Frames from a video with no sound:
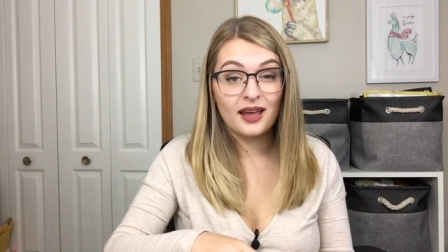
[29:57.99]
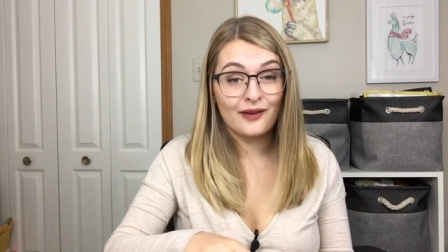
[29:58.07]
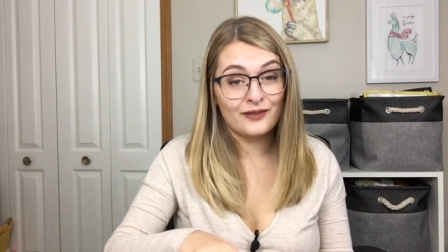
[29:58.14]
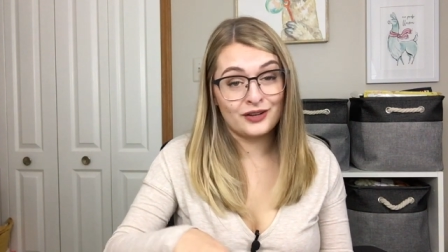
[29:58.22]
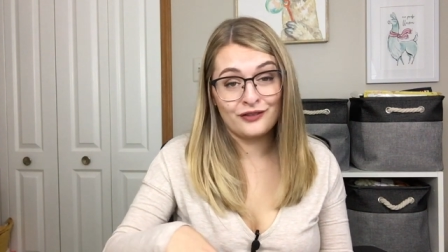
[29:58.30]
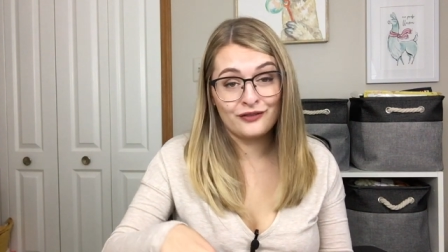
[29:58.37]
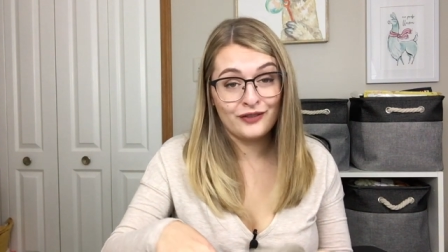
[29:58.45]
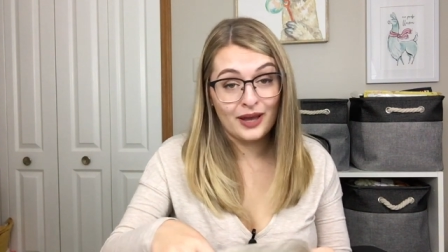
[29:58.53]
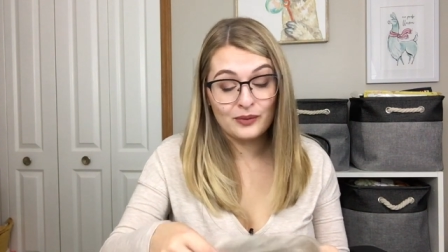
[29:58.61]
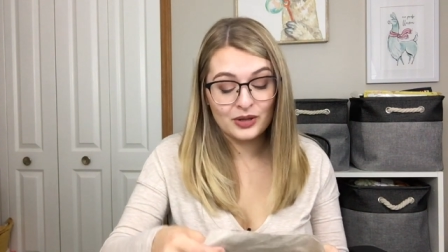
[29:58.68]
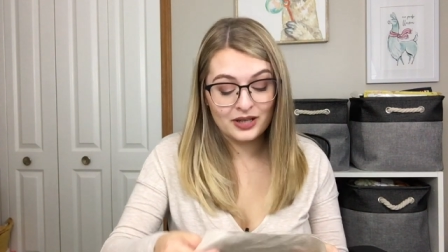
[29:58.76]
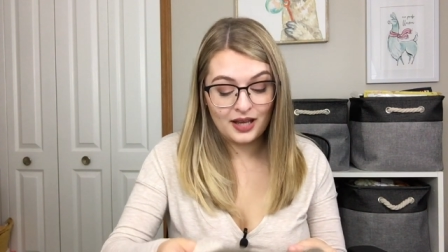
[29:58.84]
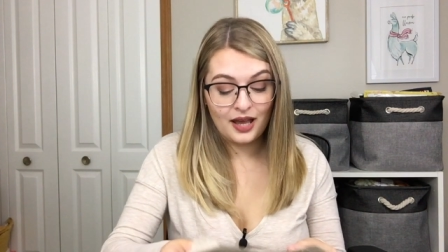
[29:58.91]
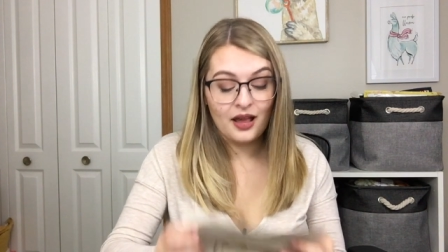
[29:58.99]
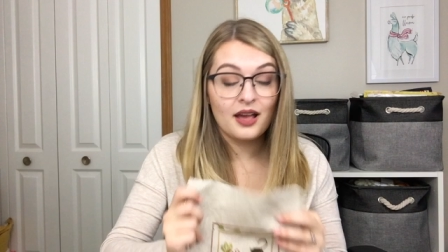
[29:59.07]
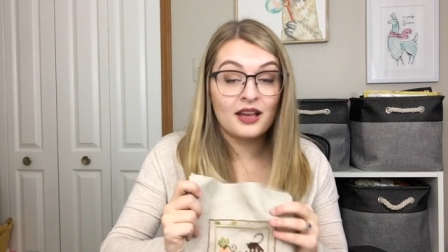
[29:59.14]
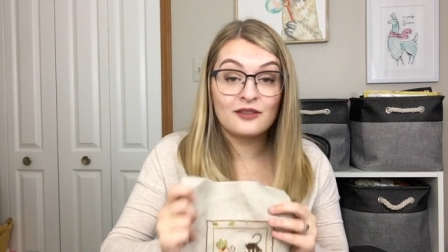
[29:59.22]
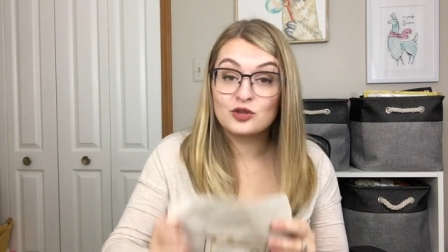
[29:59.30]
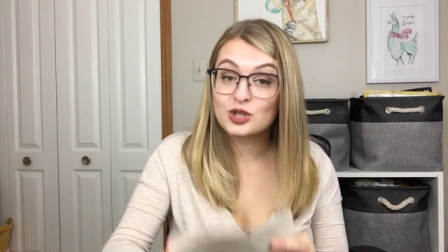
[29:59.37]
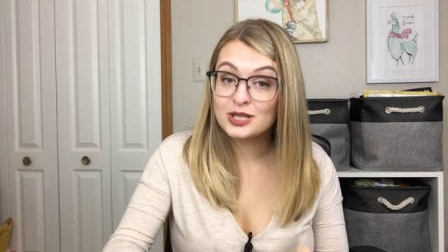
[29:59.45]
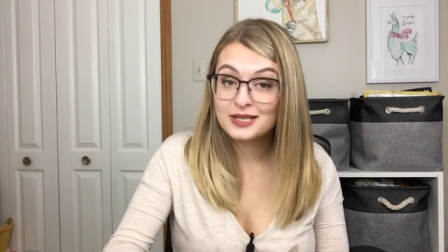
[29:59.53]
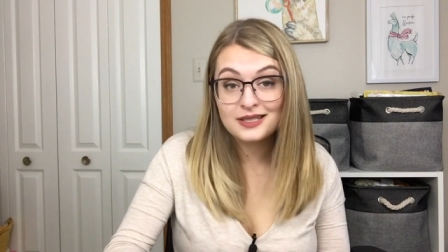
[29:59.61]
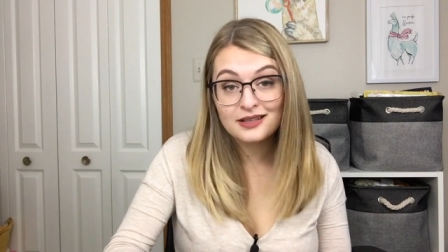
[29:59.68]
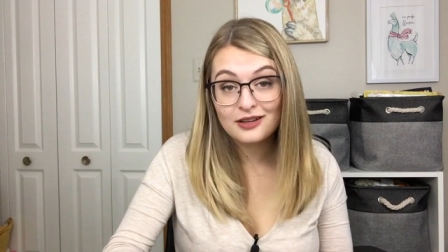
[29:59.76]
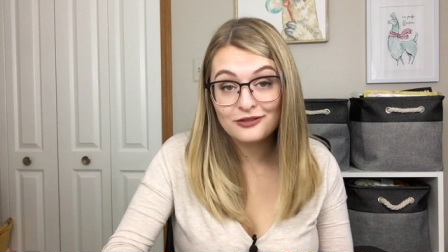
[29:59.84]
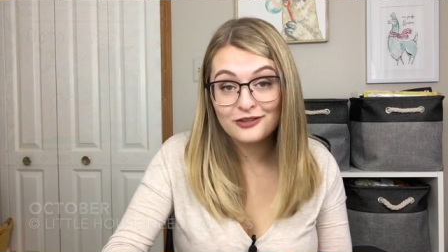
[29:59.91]
I have enough fabric. I have
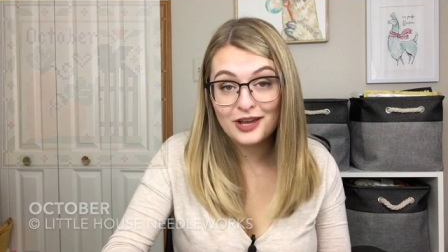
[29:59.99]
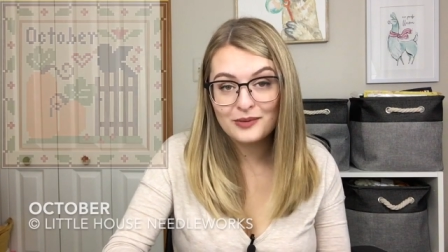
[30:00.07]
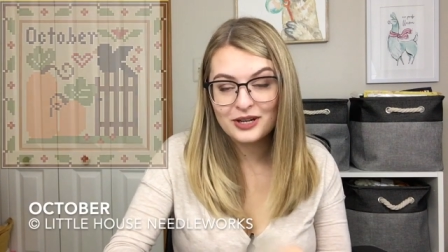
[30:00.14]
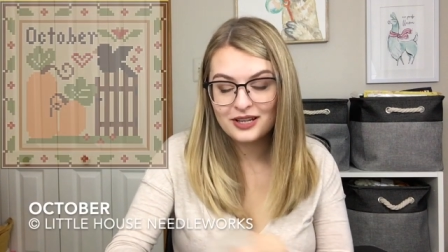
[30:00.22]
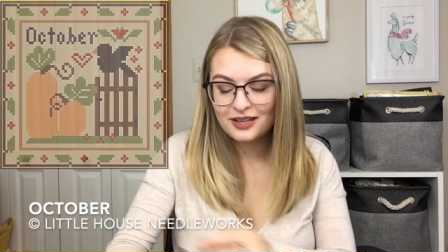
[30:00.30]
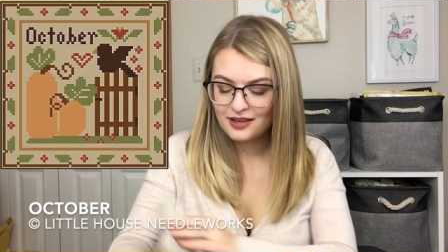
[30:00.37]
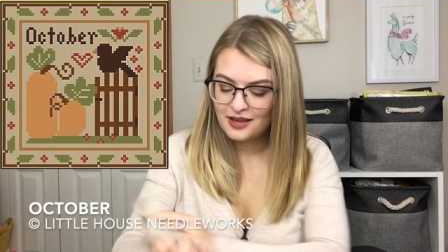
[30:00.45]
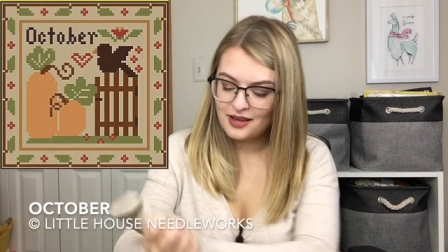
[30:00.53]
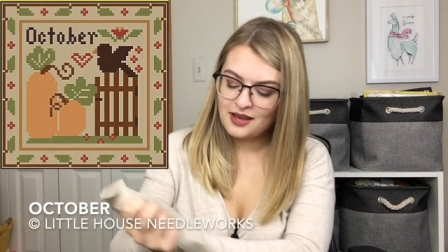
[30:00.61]
just enough fabric.